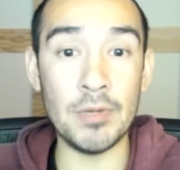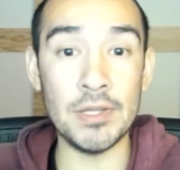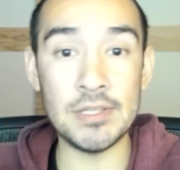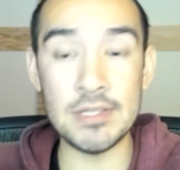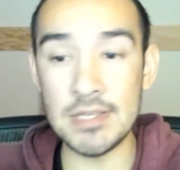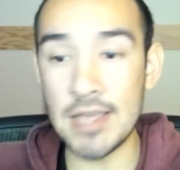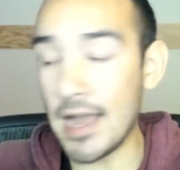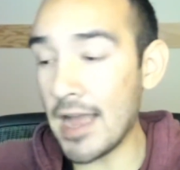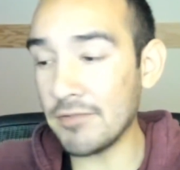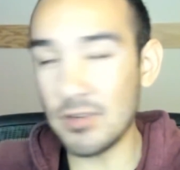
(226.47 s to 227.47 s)
But
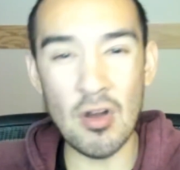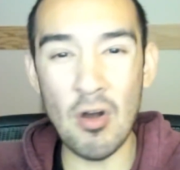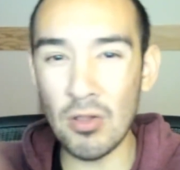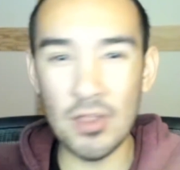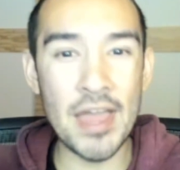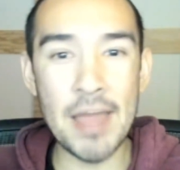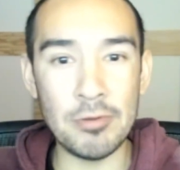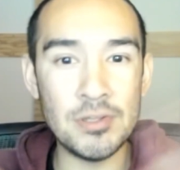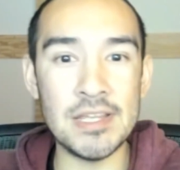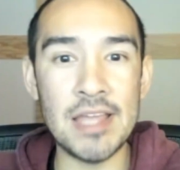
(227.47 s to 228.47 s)
yeah, after all of
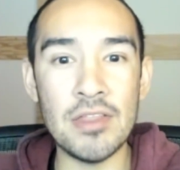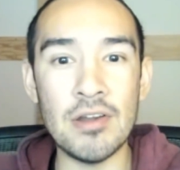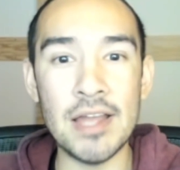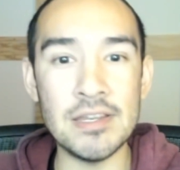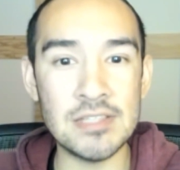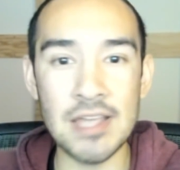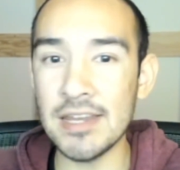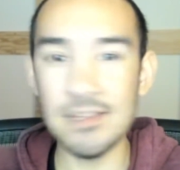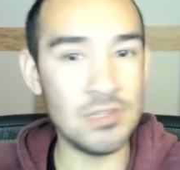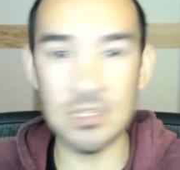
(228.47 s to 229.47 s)
that put together, I
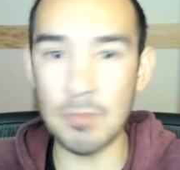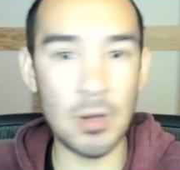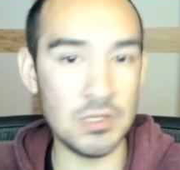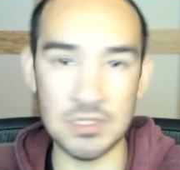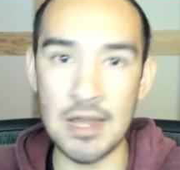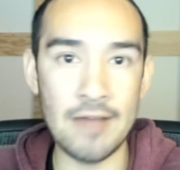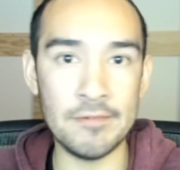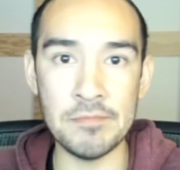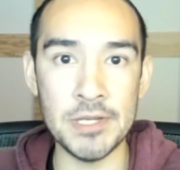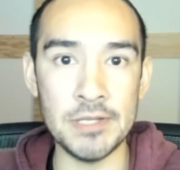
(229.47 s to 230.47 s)
decided this ball is not
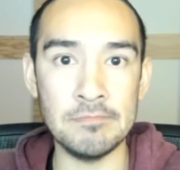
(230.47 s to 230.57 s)
for me.